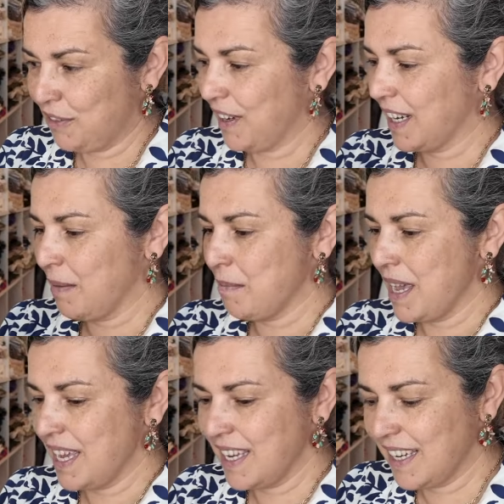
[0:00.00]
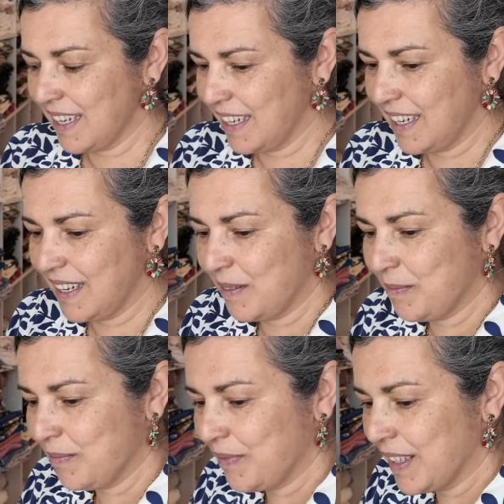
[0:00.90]
if I can make
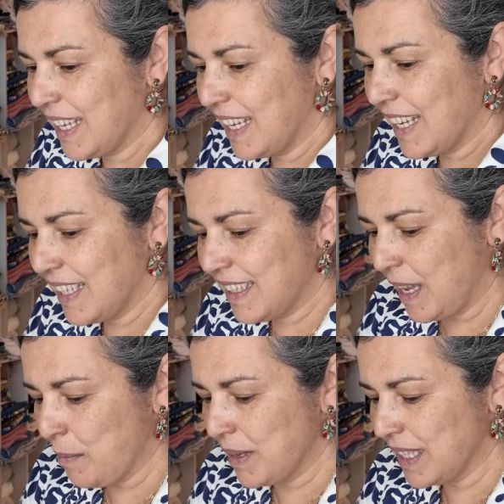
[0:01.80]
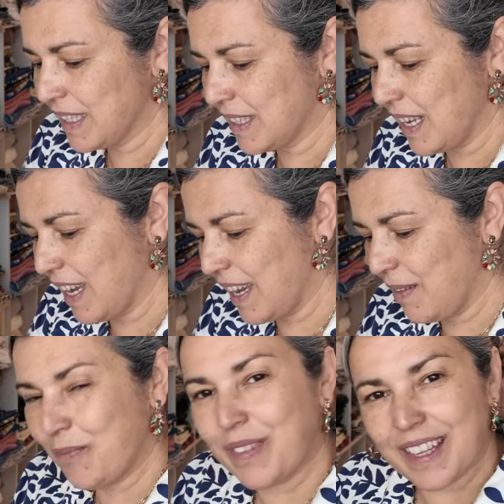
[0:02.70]
some
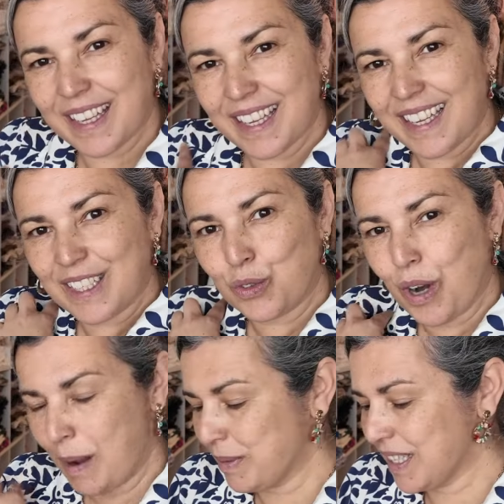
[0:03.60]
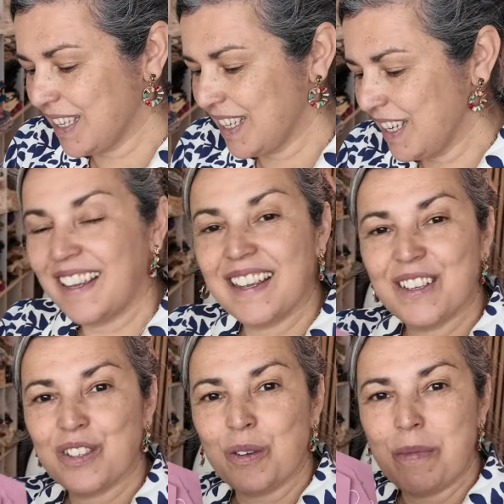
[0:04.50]
straps.
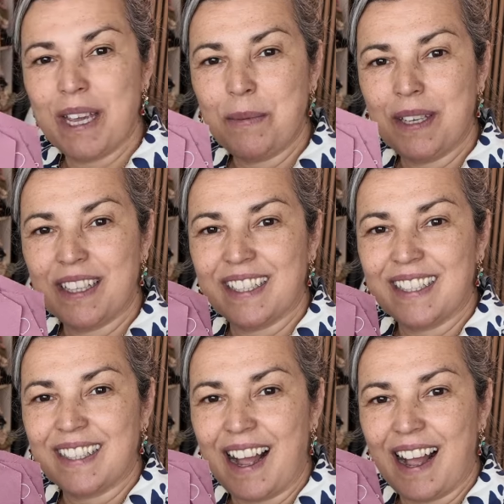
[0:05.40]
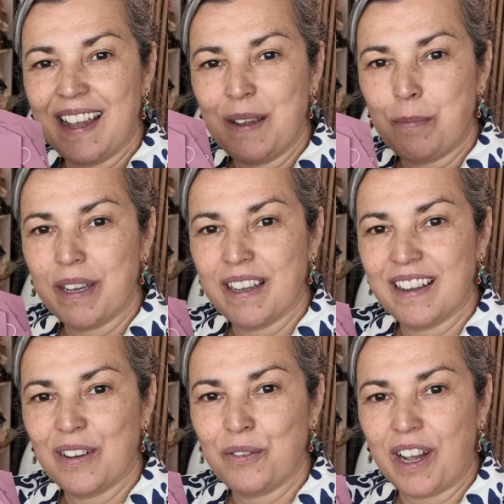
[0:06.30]
So maybe this type
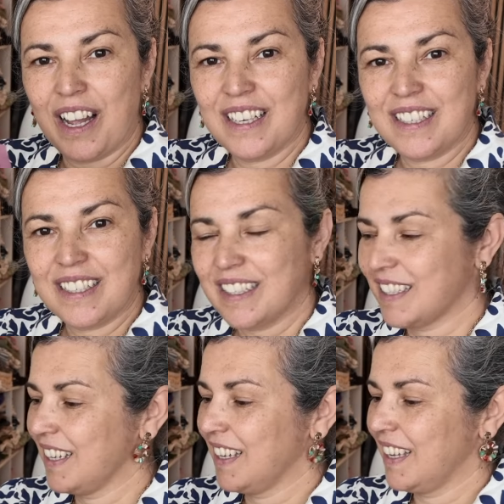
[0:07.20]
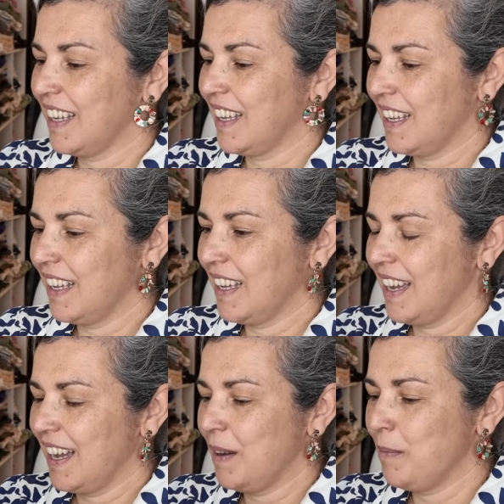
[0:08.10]
of colors.
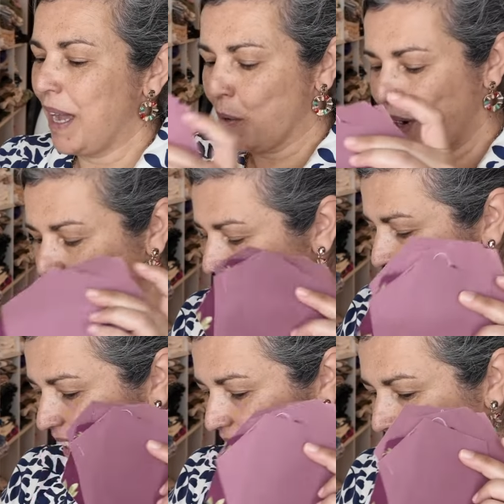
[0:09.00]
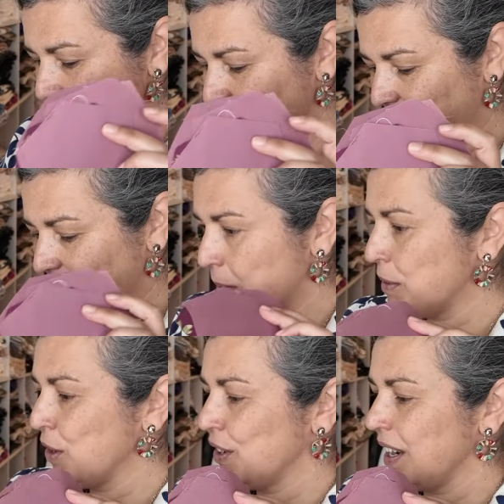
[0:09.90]
I quite like the darker color, I'm
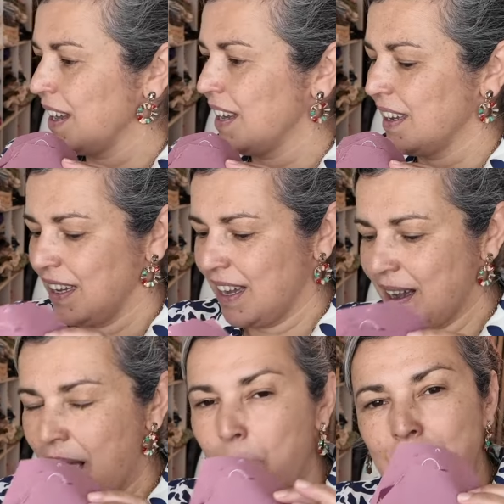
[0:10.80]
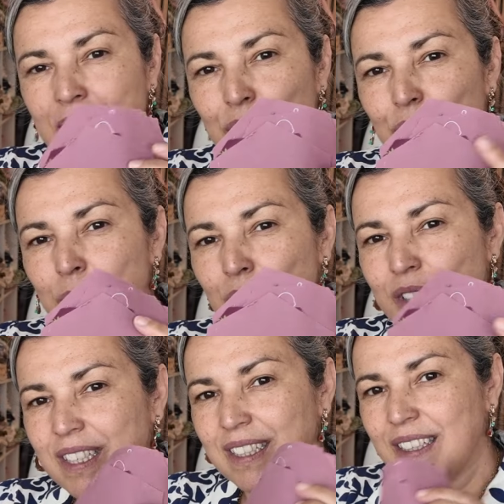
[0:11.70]
not gonna lie. I might do
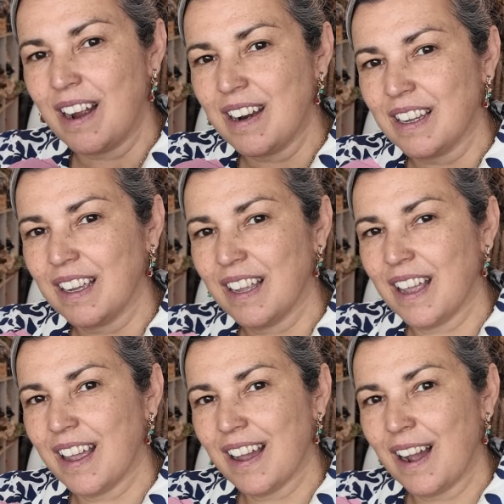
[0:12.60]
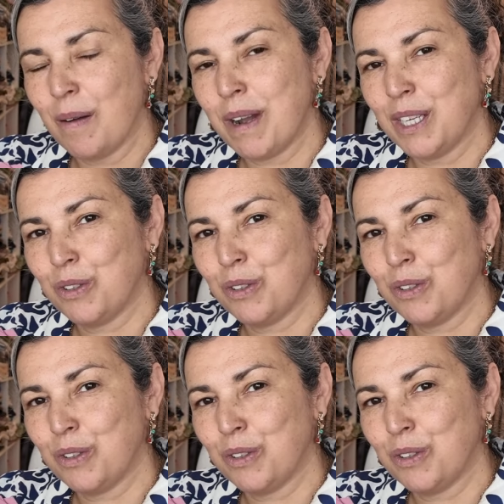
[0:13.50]
mostly dark, and